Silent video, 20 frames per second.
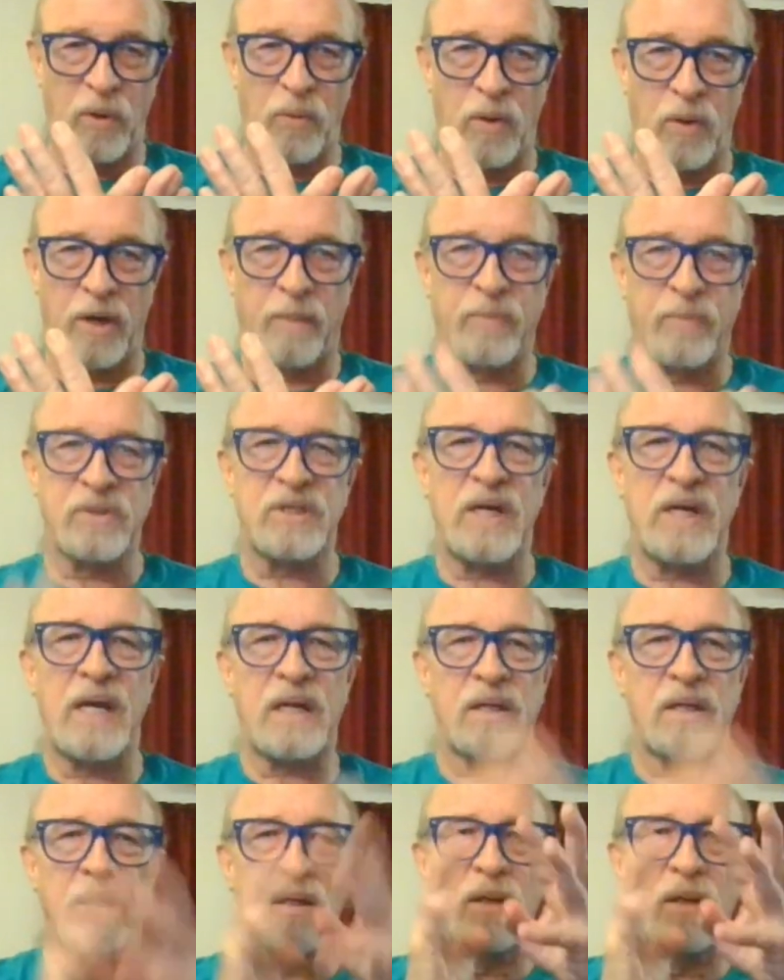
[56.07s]
we want to
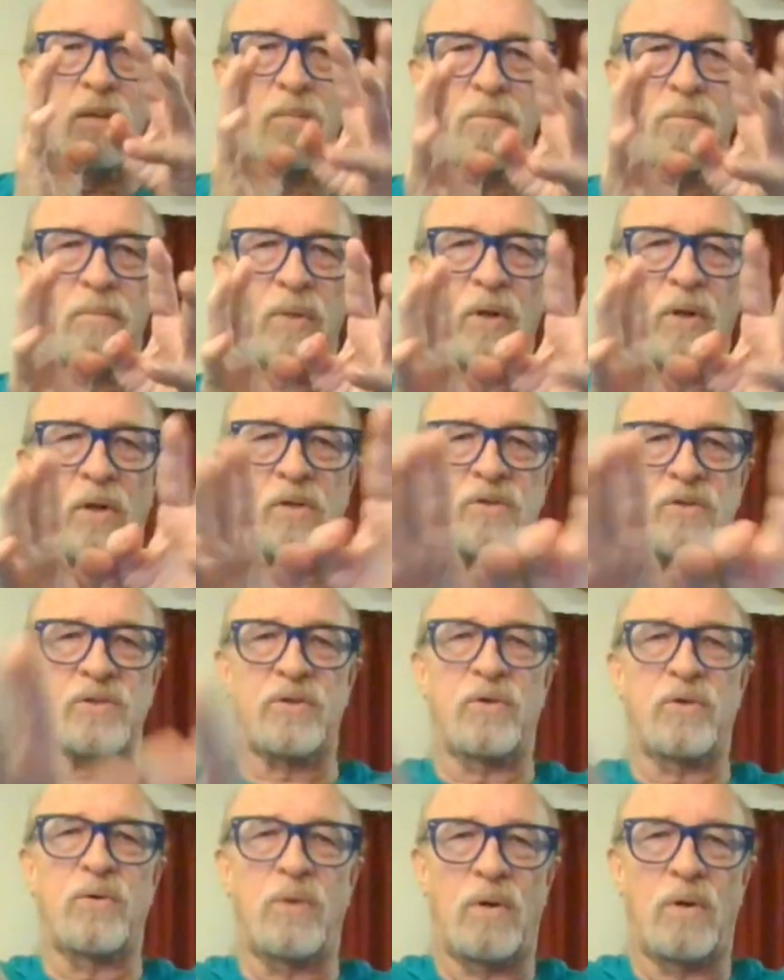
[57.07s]
protect, but
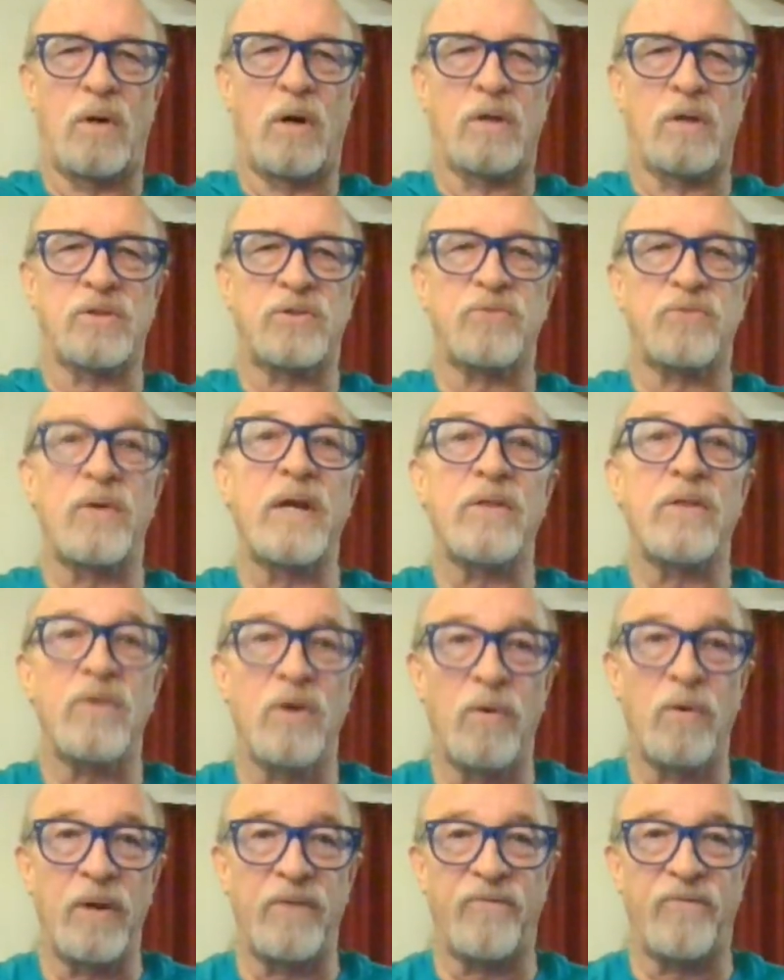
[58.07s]
also our
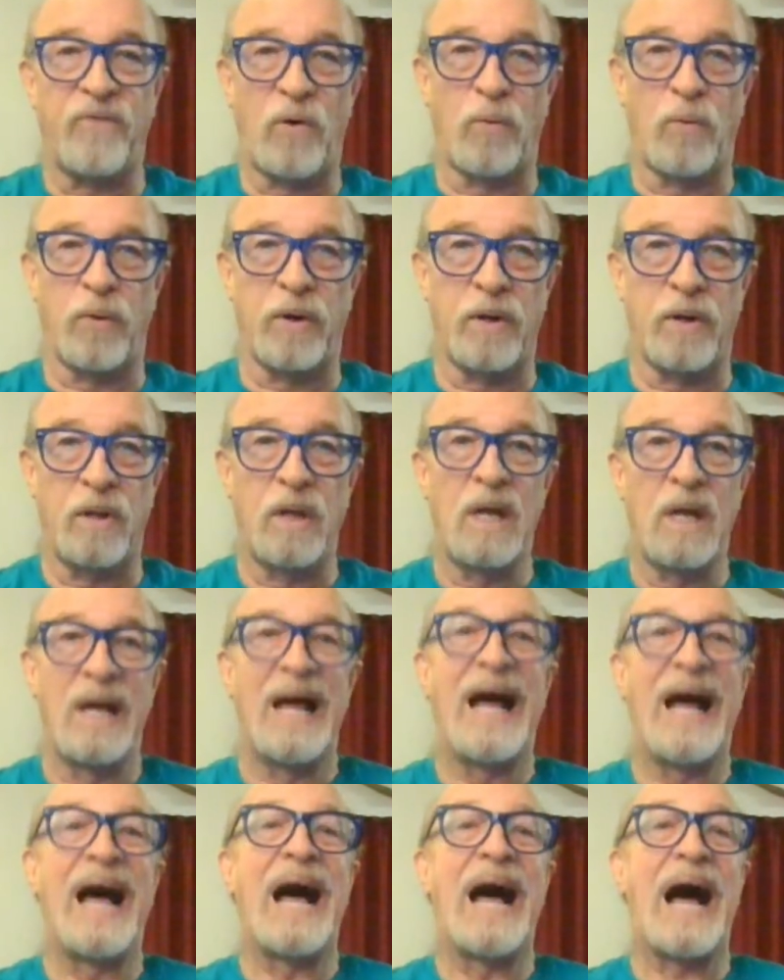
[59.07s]
strength going forward.
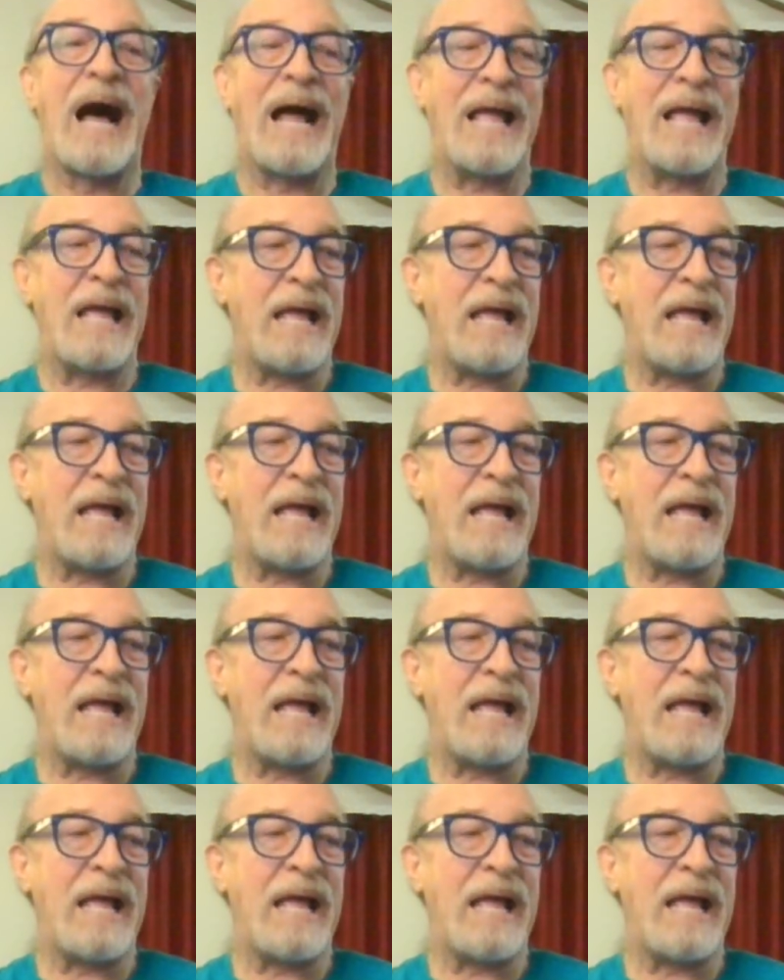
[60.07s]
I